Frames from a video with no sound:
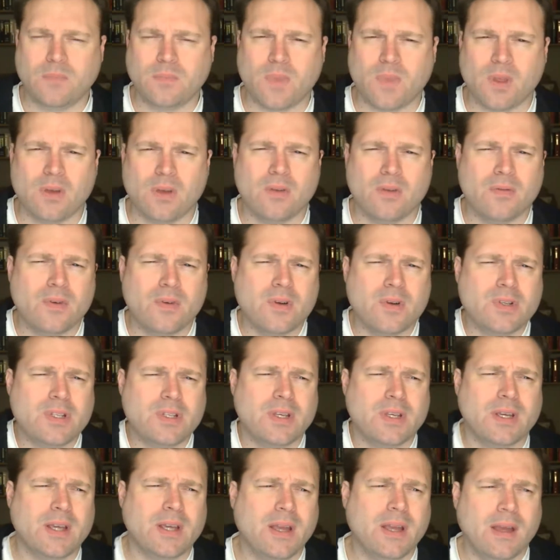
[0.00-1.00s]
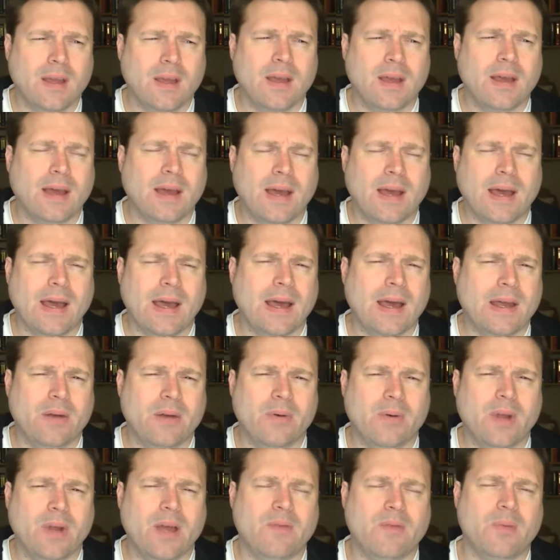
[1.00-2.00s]
Conversely, I
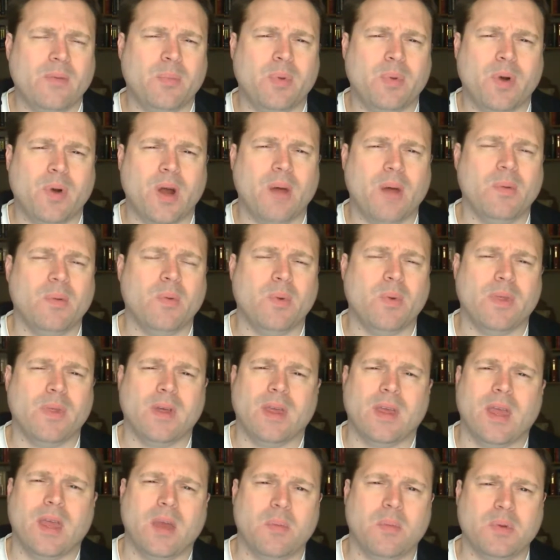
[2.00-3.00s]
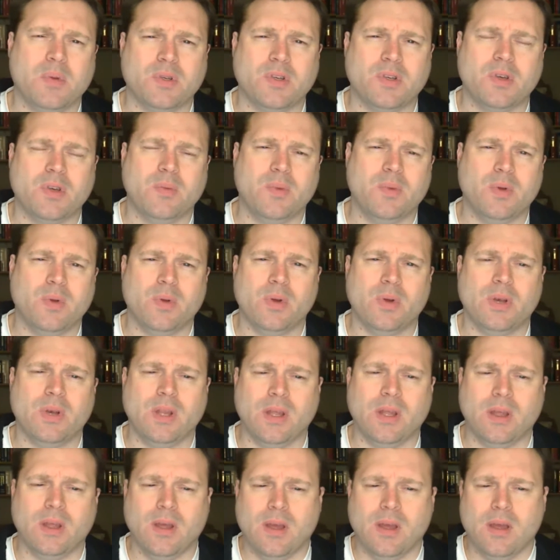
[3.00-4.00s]
don't have a problem with a campus
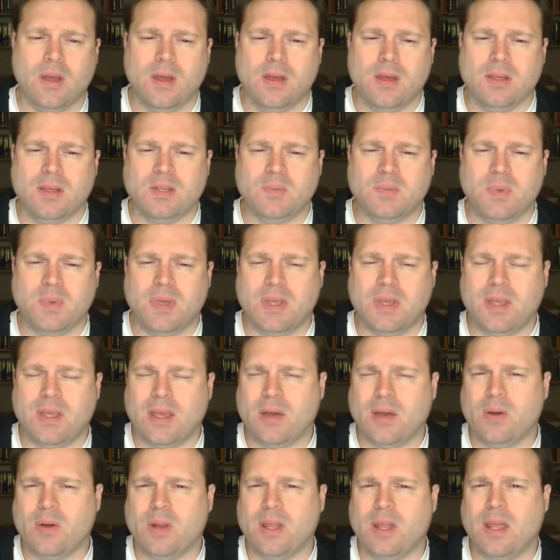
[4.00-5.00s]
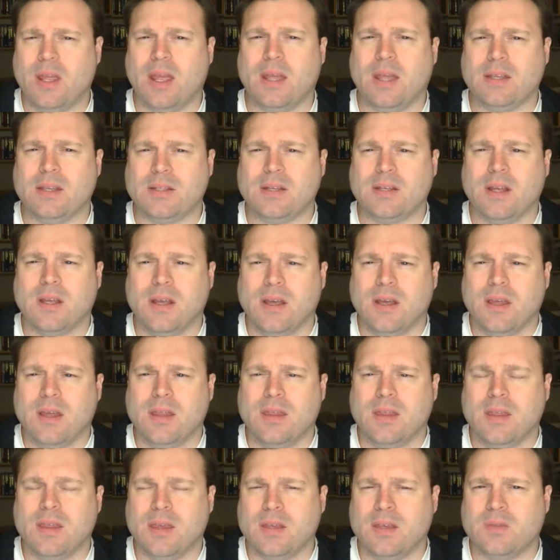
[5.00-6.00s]
community speaking out against
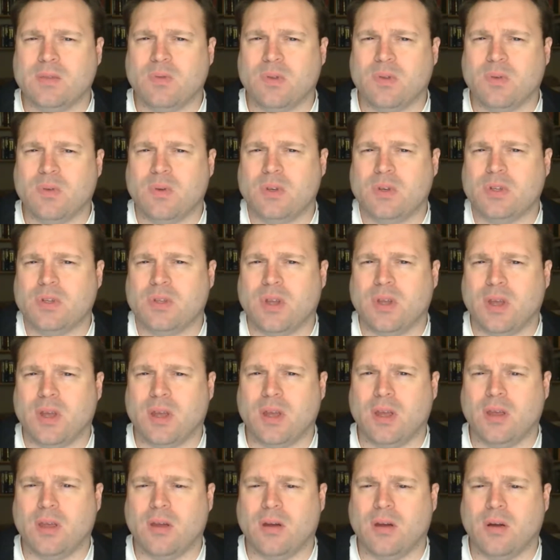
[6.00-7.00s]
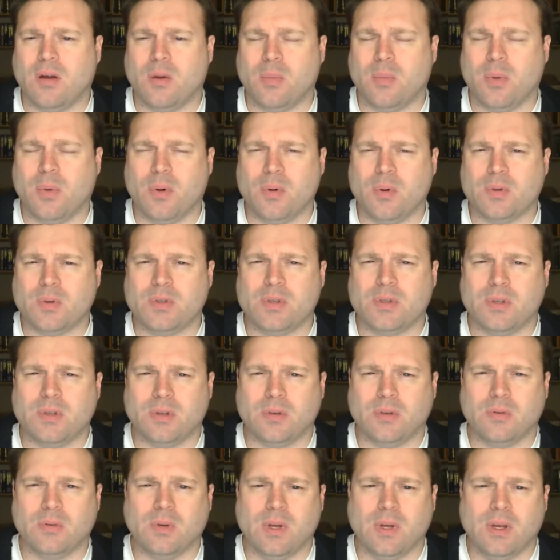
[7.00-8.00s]
things with which they are opposed
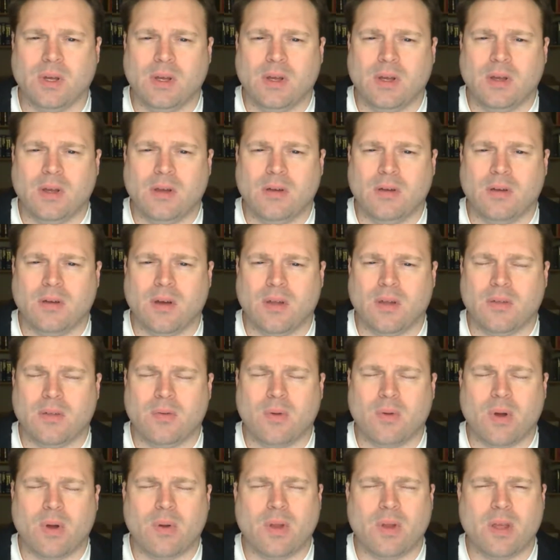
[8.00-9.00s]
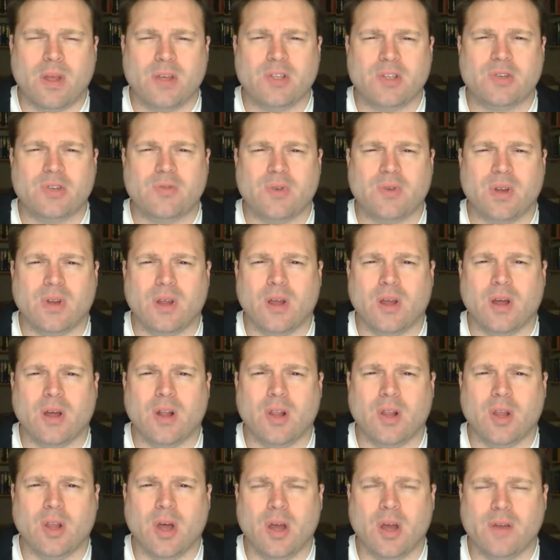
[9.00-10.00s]
to. Throughout history,
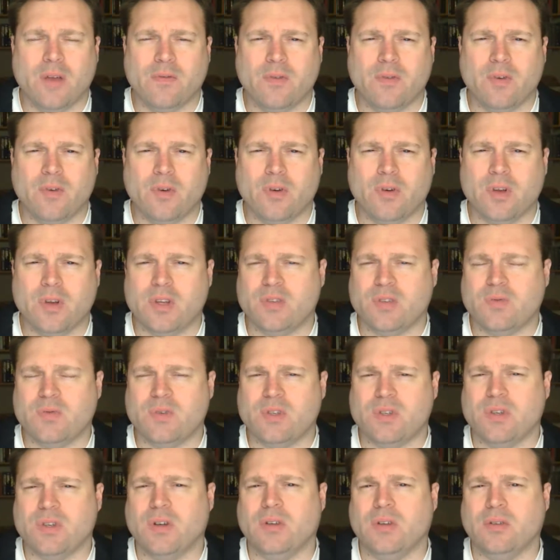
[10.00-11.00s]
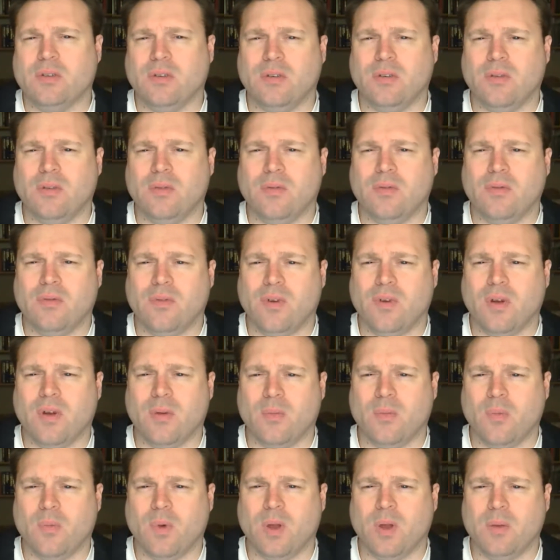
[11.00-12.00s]
a lot of good has resulted
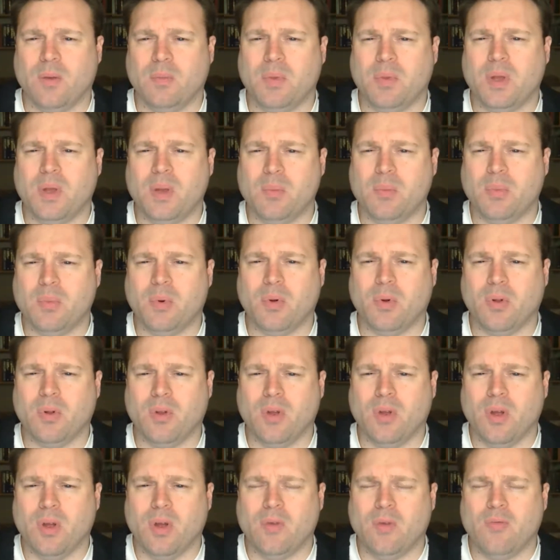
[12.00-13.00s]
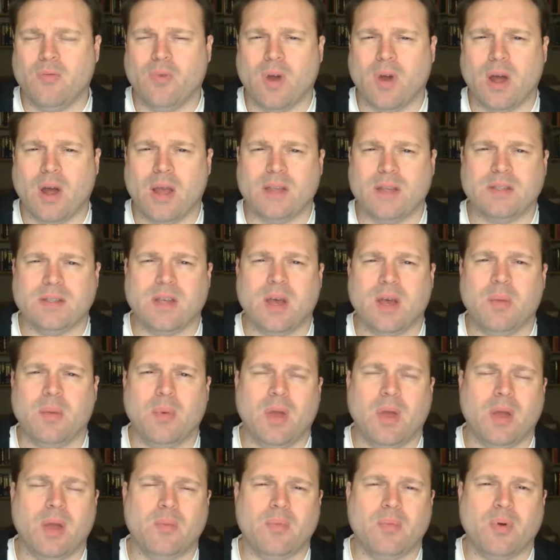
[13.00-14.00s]
from when people rise
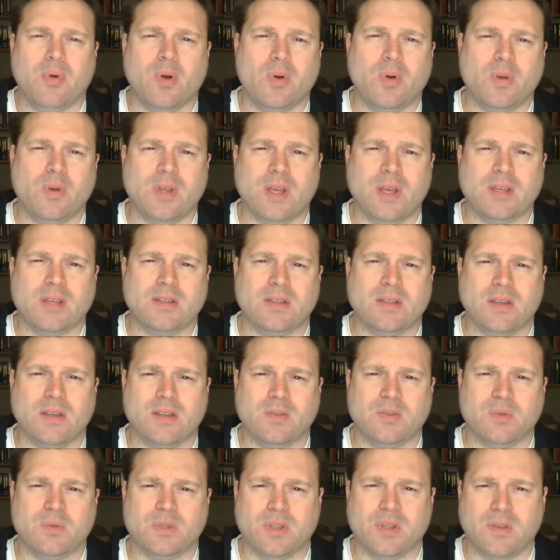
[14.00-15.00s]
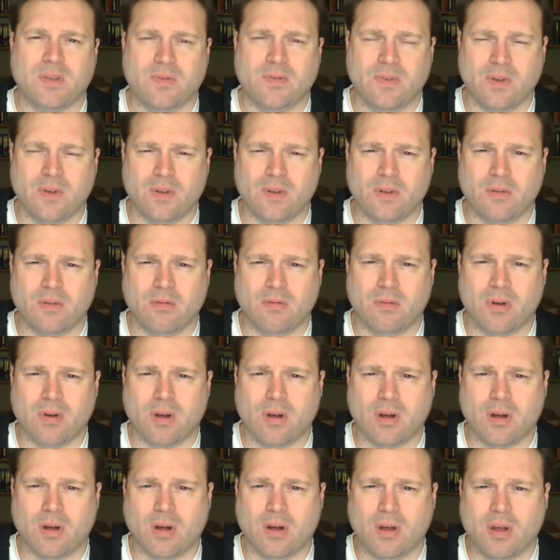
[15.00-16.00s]
up and protest things which they feel are
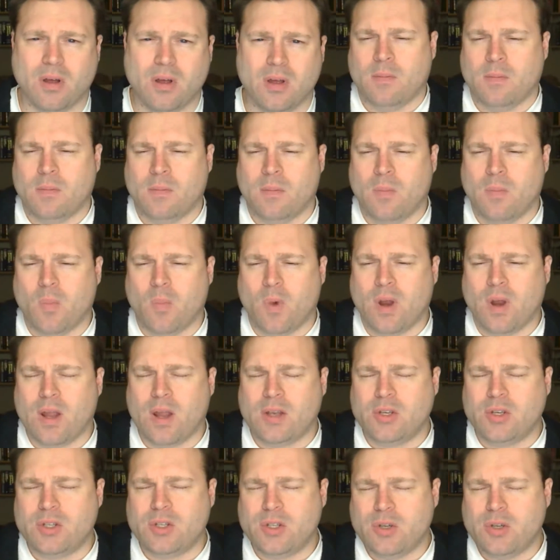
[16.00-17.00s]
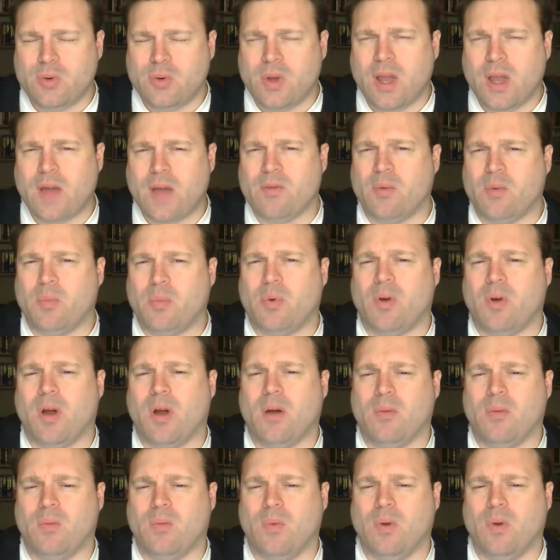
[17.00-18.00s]
wrong. What I do have a
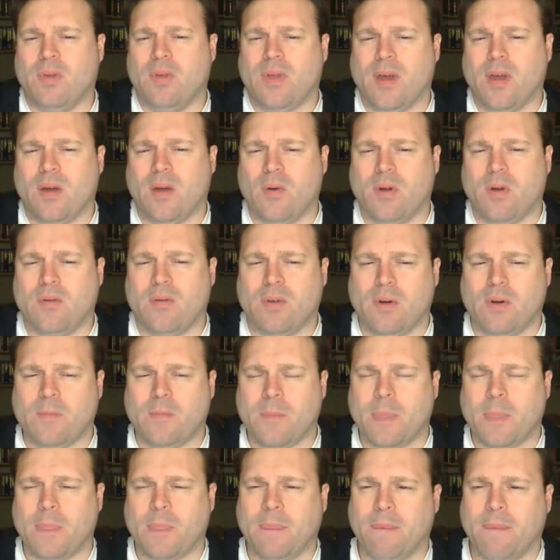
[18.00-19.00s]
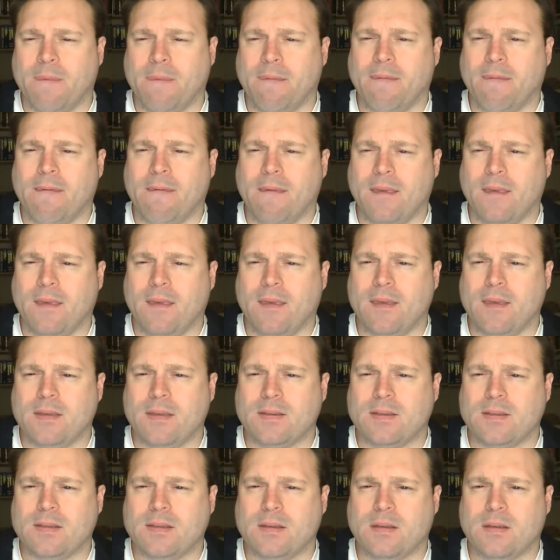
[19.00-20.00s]
problem with, however,
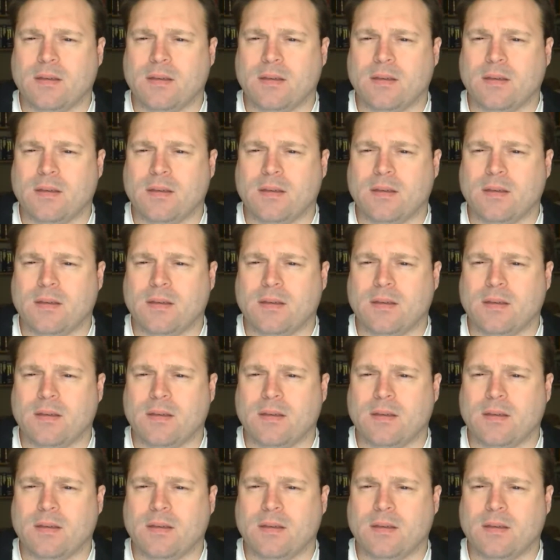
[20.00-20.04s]
is